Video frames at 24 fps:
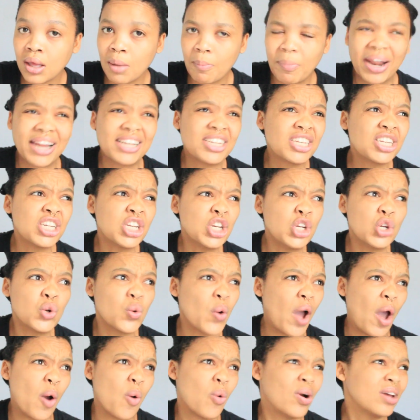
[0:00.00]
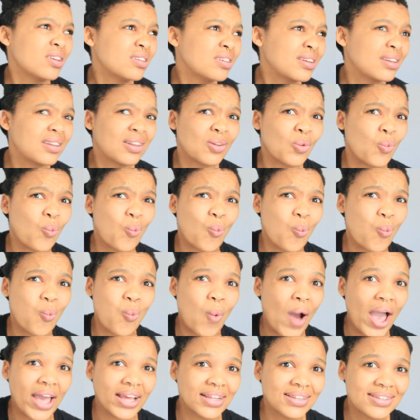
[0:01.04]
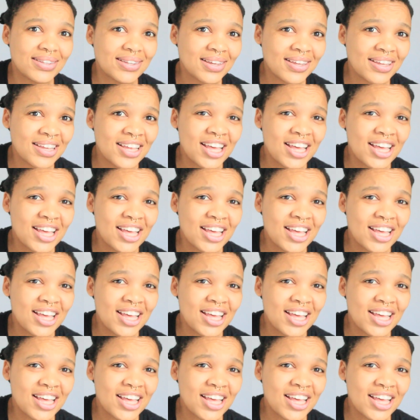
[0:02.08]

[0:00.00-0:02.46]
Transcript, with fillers: But I just knew I wasn't white.